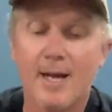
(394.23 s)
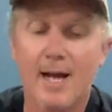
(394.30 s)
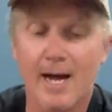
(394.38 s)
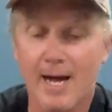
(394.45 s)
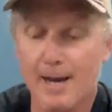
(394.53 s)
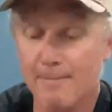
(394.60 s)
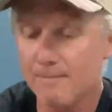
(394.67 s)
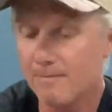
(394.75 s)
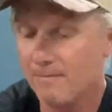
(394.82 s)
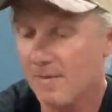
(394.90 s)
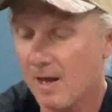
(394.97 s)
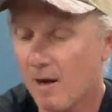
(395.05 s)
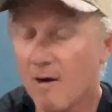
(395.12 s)

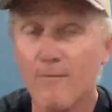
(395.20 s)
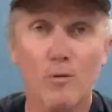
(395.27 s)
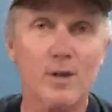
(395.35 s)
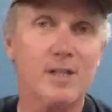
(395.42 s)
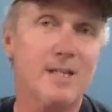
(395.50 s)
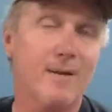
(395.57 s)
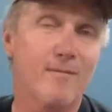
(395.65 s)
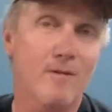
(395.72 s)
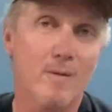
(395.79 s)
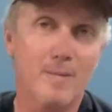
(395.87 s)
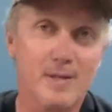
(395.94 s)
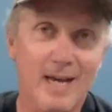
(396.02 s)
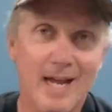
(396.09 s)
I've ordered some
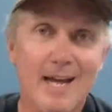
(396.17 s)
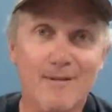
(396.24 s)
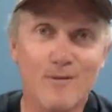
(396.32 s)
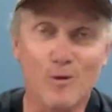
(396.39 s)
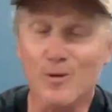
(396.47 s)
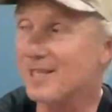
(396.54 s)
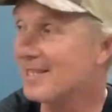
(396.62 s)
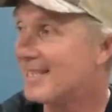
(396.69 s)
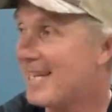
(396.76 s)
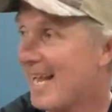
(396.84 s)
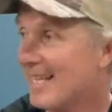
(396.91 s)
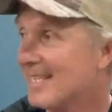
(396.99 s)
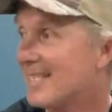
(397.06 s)
from him today. I've ordered
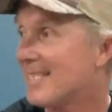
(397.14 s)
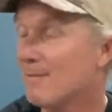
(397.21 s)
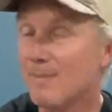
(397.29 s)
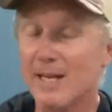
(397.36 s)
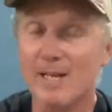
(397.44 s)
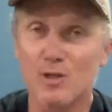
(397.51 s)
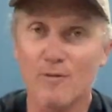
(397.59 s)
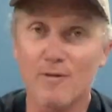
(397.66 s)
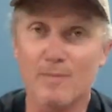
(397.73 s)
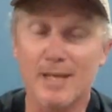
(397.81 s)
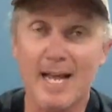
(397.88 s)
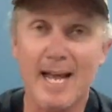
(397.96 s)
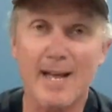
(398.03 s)
10 stick minnows off
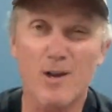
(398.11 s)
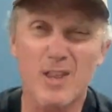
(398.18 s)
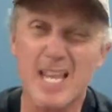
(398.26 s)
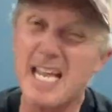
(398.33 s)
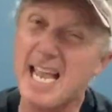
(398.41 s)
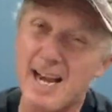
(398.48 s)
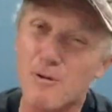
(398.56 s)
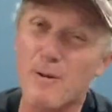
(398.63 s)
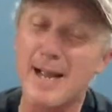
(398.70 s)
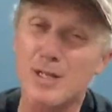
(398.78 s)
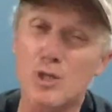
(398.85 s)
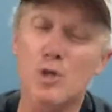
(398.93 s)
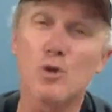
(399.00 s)
him today, and I think he had
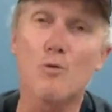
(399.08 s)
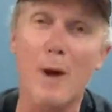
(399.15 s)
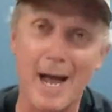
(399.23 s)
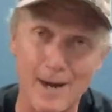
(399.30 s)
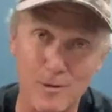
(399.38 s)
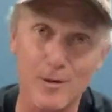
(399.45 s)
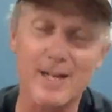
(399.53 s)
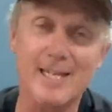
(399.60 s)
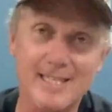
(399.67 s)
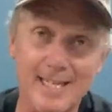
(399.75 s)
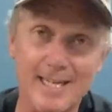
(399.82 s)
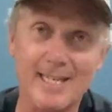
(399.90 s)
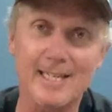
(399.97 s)
around 200, he
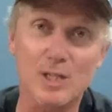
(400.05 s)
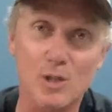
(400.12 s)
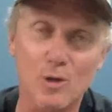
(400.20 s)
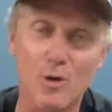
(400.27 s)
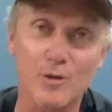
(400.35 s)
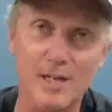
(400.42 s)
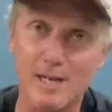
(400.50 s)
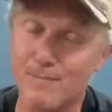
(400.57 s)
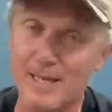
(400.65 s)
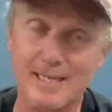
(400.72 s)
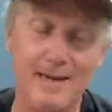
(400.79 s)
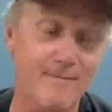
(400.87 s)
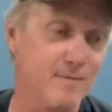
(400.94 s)
said, in stock that he
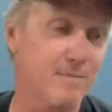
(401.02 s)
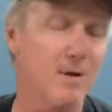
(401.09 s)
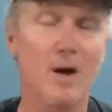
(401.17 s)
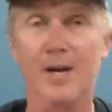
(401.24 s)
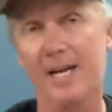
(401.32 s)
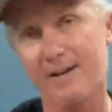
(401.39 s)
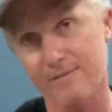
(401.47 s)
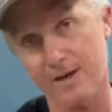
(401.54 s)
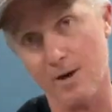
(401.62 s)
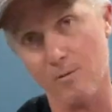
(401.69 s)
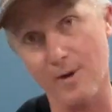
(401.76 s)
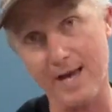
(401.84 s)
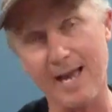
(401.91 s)
picked up from, I don't even
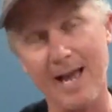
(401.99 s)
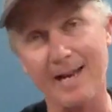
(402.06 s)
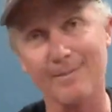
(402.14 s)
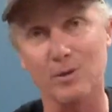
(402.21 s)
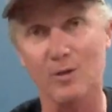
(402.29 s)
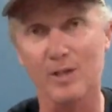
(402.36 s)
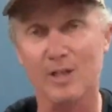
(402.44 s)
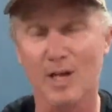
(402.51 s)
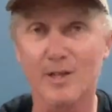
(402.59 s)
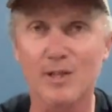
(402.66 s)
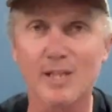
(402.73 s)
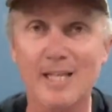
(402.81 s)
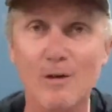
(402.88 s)
know where. Adam's got his
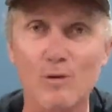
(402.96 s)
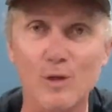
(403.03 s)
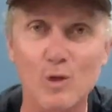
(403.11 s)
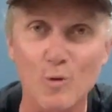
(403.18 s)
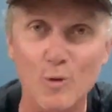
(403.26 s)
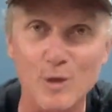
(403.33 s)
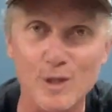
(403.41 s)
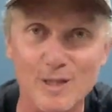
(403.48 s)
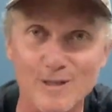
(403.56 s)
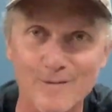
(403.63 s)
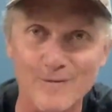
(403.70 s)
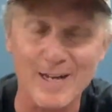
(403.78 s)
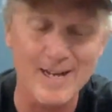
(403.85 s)
own secret sources
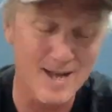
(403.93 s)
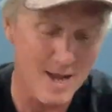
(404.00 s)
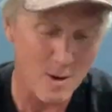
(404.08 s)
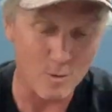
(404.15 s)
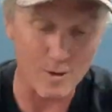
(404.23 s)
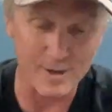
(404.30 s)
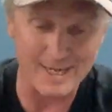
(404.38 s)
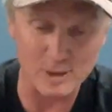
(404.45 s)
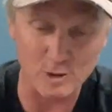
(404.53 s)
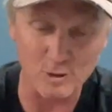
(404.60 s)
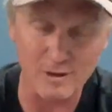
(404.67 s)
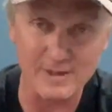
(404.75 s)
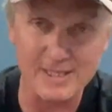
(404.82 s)
of where he
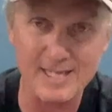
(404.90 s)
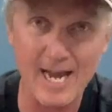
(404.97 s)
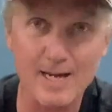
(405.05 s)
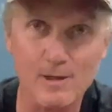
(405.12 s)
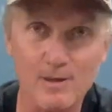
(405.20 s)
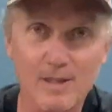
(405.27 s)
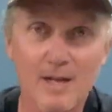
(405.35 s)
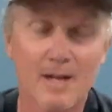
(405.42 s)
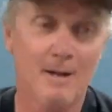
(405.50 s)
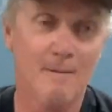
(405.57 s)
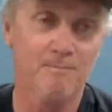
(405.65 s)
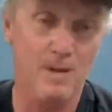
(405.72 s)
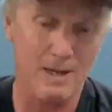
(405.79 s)
gets all of his tackle.
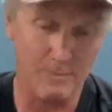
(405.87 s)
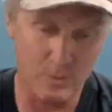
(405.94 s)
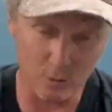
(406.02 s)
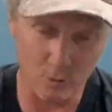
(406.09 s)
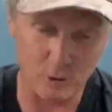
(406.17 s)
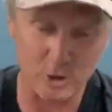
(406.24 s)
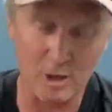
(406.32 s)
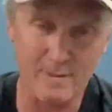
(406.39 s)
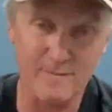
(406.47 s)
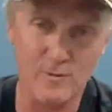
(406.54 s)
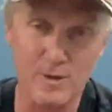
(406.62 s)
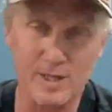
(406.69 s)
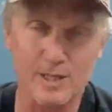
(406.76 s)
He'll put hooks on
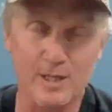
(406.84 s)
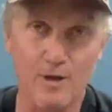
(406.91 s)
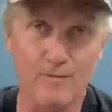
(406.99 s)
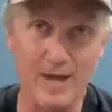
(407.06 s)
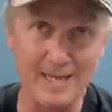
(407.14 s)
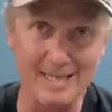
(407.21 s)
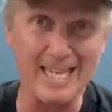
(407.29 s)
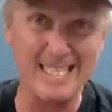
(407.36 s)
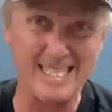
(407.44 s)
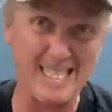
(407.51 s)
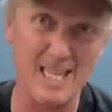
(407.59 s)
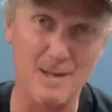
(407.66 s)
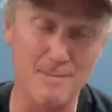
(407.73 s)
them for yourself and
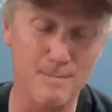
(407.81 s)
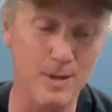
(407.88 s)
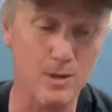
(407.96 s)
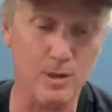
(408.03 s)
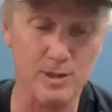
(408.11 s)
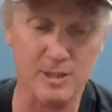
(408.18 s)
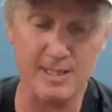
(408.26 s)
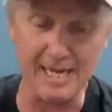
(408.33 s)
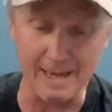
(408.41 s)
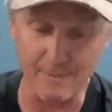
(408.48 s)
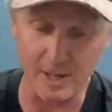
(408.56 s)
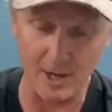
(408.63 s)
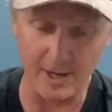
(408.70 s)
sell them because
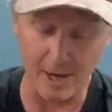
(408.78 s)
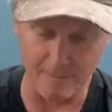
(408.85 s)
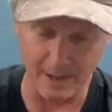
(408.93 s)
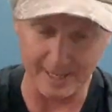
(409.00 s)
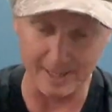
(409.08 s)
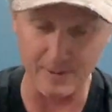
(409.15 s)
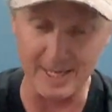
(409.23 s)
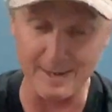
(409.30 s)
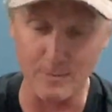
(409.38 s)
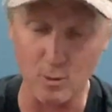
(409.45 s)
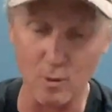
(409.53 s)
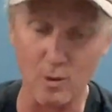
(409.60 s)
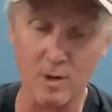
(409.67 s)
TMCO don't make them
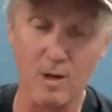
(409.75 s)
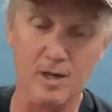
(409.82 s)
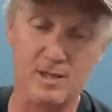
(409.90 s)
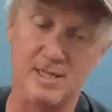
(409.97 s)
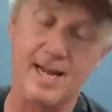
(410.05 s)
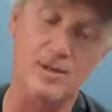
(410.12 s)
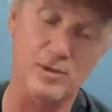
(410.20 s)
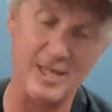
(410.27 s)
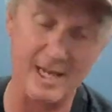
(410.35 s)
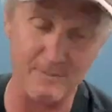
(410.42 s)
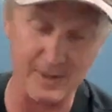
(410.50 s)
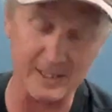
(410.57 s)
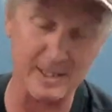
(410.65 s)
anymore. Tackle's
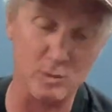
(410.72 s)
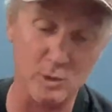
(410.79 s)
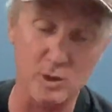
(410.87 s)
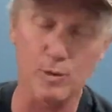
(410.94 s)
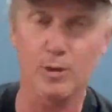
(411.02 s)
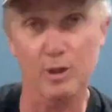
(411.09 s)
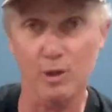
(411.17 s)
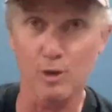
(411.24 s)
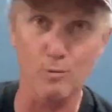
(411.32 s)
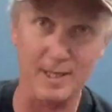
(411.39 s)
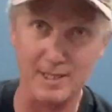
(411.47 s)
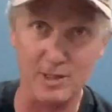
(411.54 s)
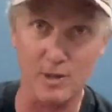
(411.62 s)
out of business, which are the two
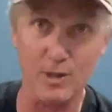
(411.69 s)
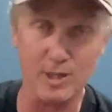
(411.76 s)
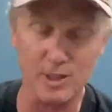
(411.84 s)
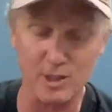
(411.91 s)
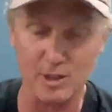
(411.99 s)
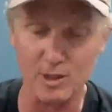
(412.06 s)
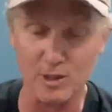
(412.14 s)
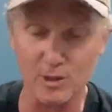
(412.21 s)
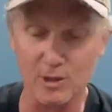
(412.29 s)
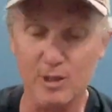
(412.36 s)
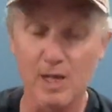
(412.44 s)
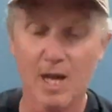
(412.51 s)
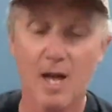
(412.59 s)
ones that I used to
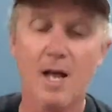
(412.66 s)
use.